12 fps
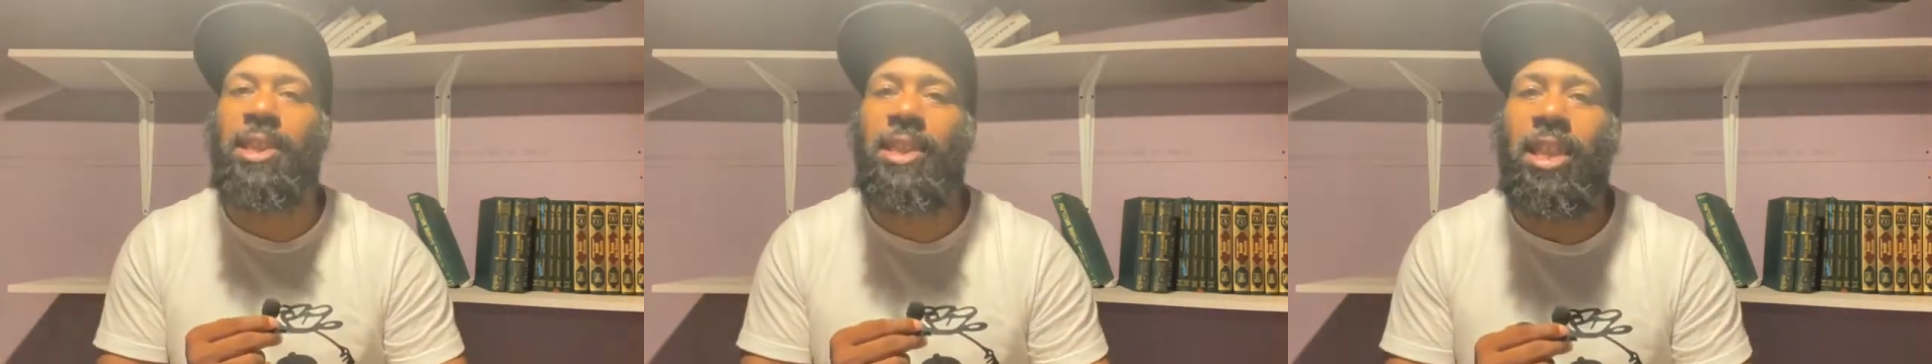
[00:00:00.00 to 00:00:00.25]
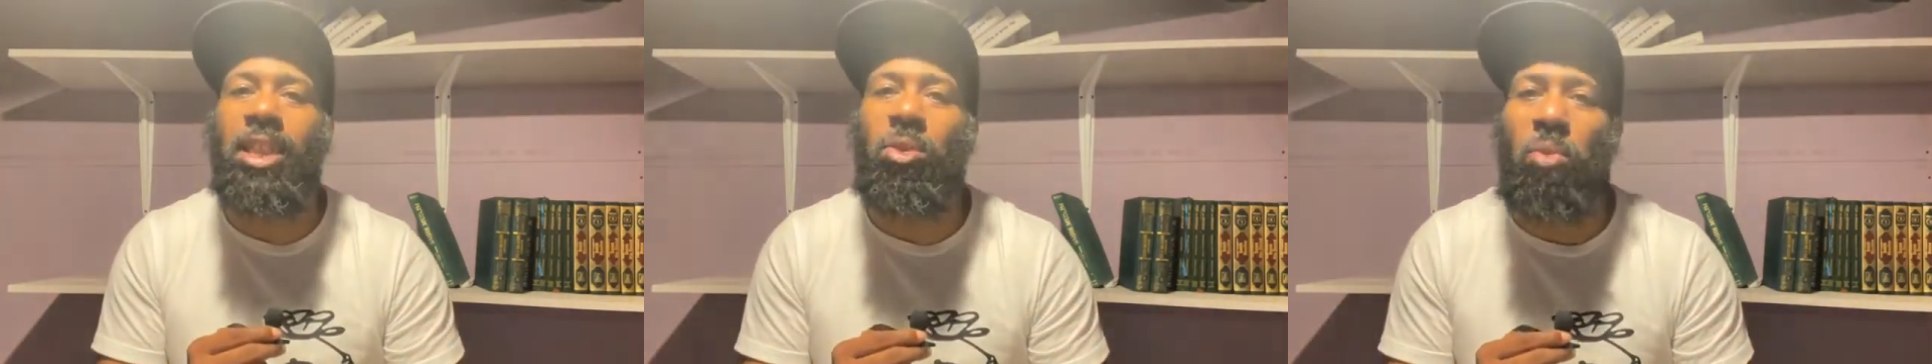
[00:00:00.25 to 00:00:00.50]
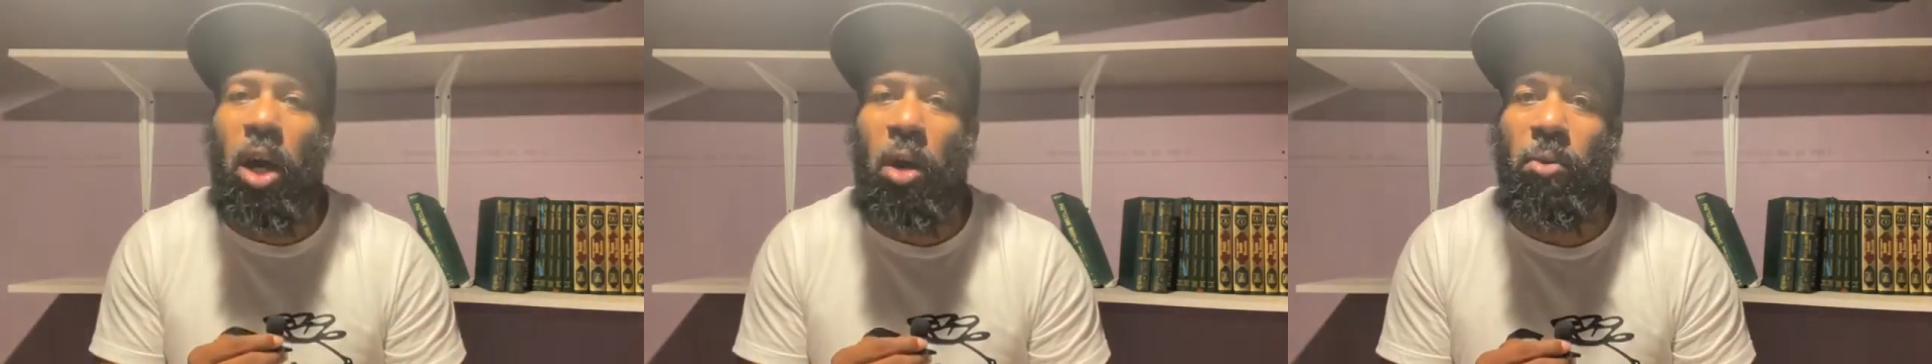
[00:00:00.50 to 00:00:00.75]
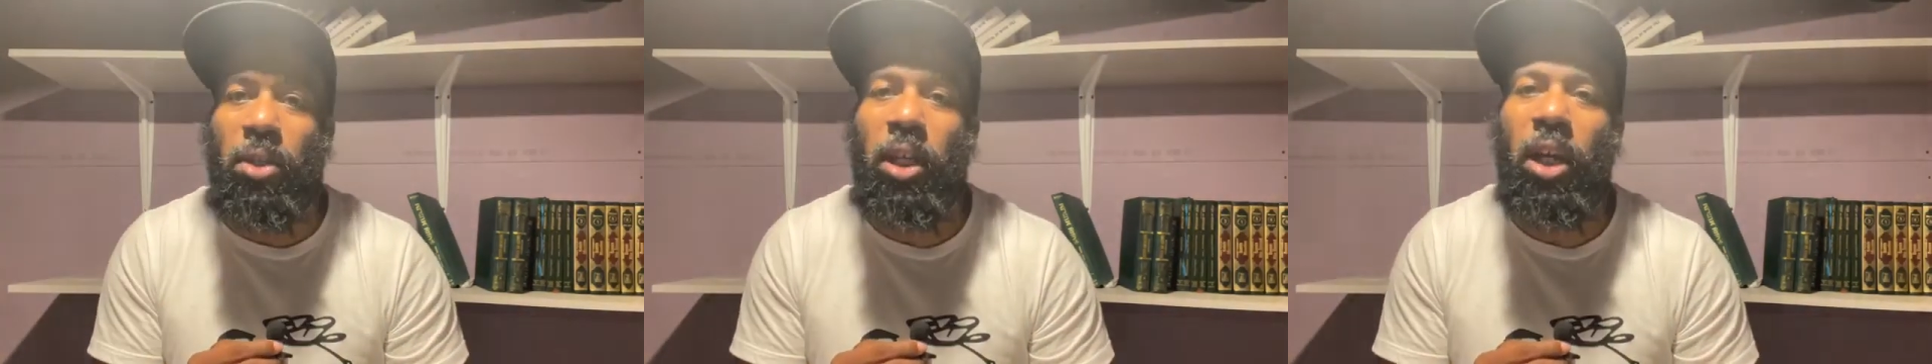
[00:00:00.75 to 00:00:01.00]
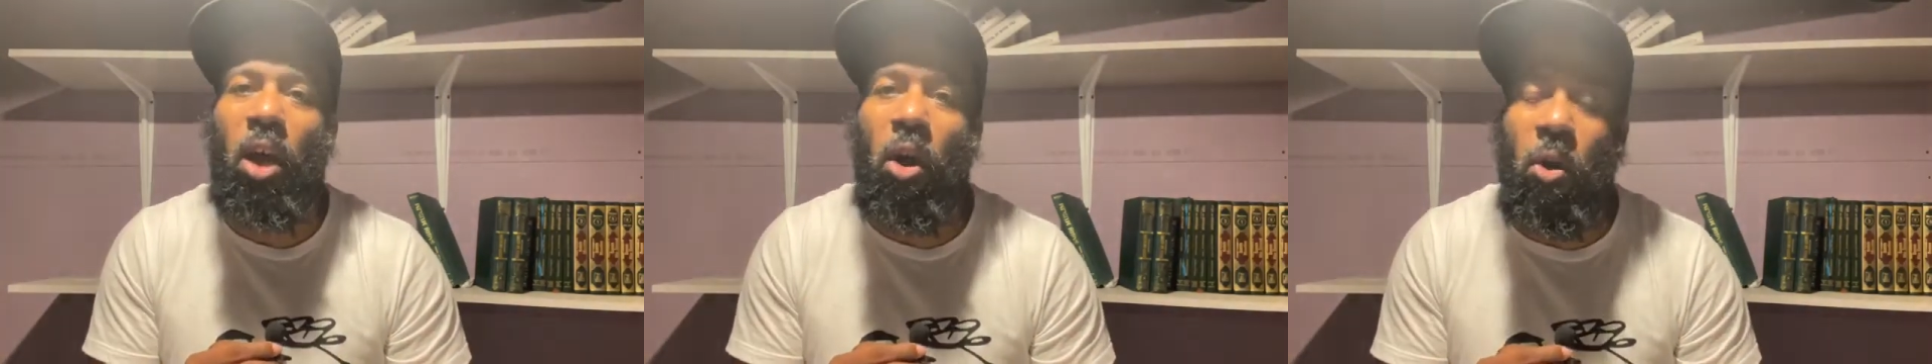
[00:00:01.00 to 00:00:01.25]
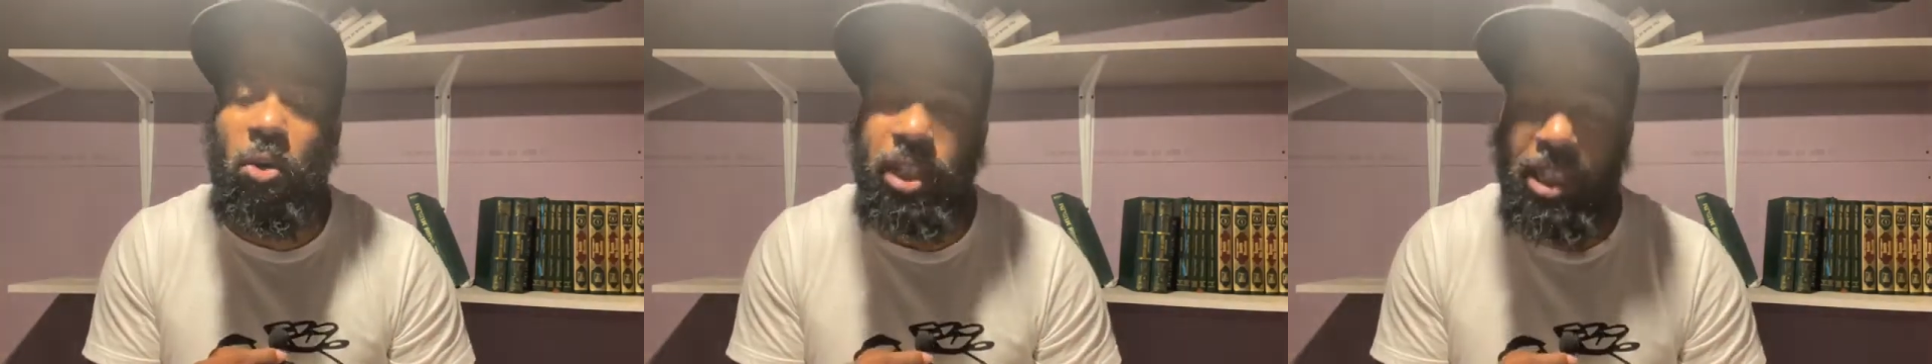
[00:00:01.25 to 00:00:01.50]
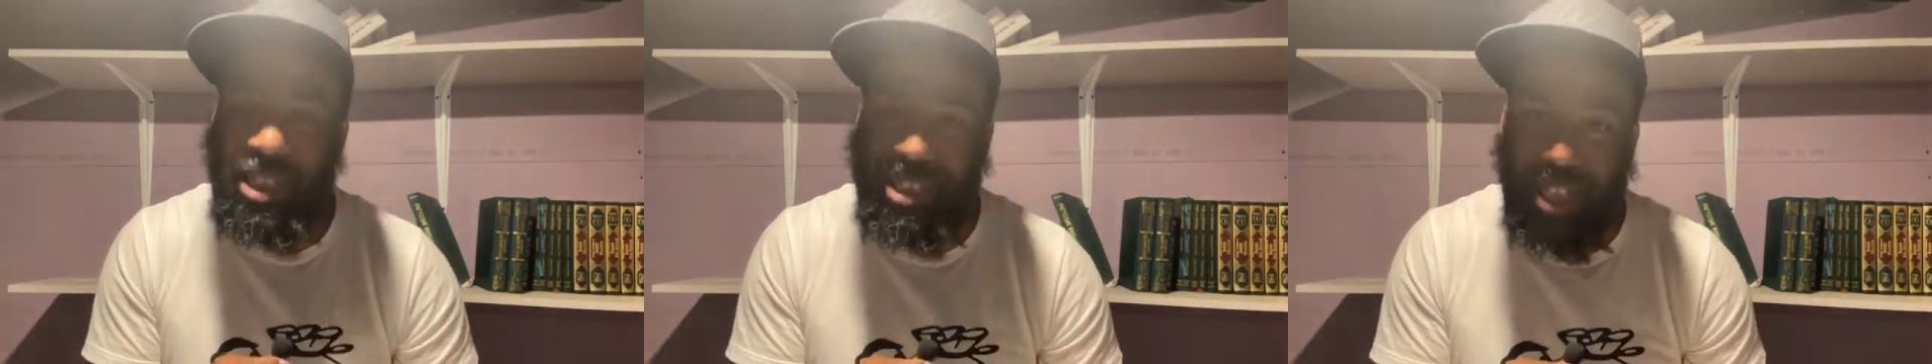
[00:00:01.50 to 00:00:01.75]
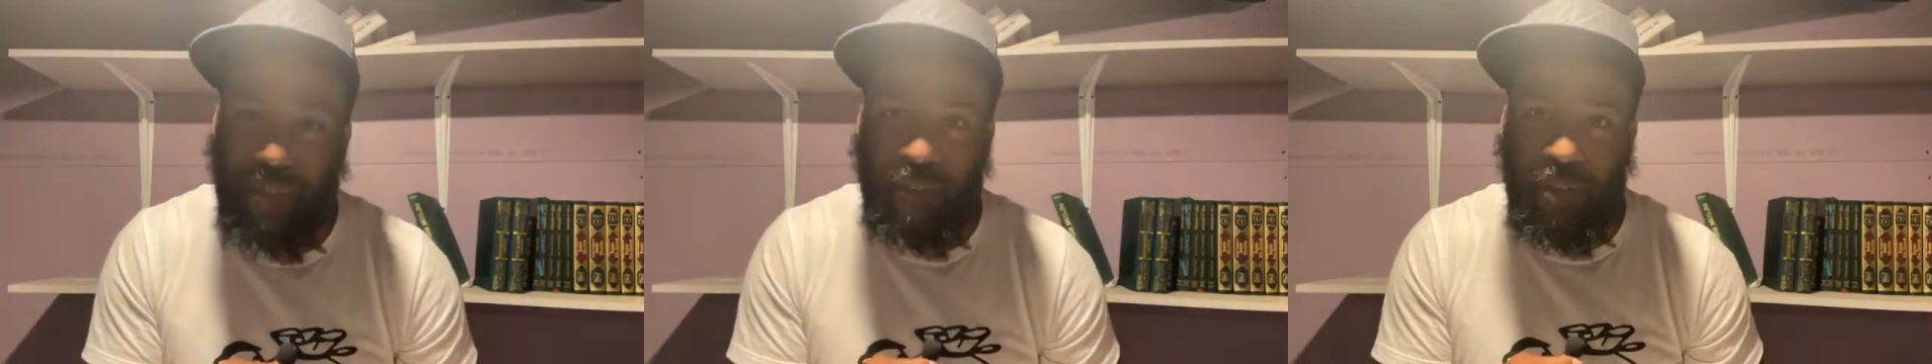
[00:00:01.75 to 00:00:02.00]
single out only the
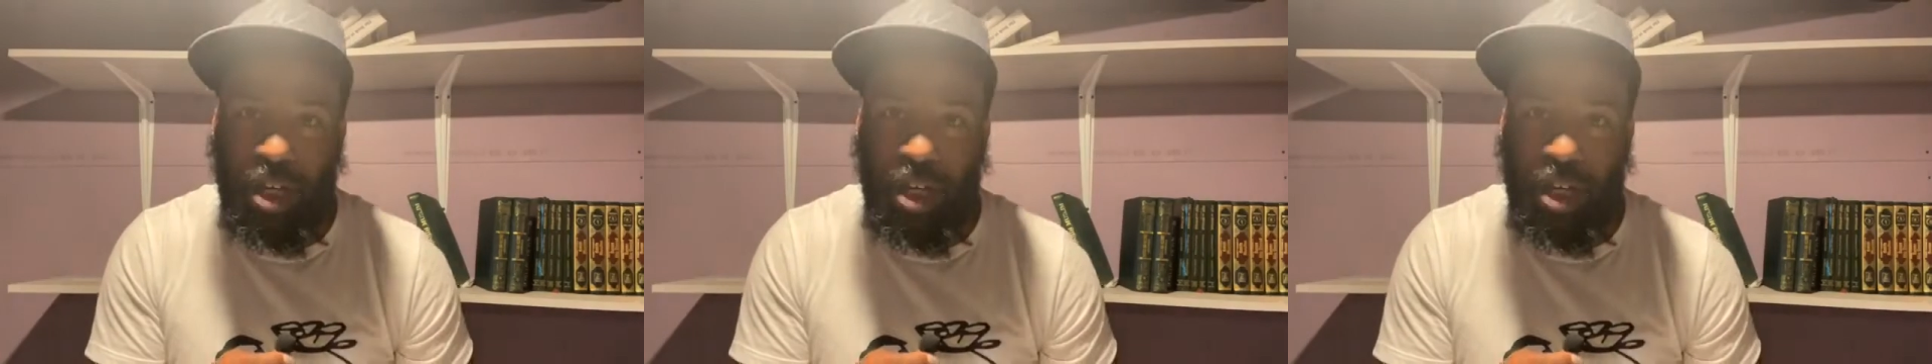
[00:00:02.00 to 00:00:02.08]
10th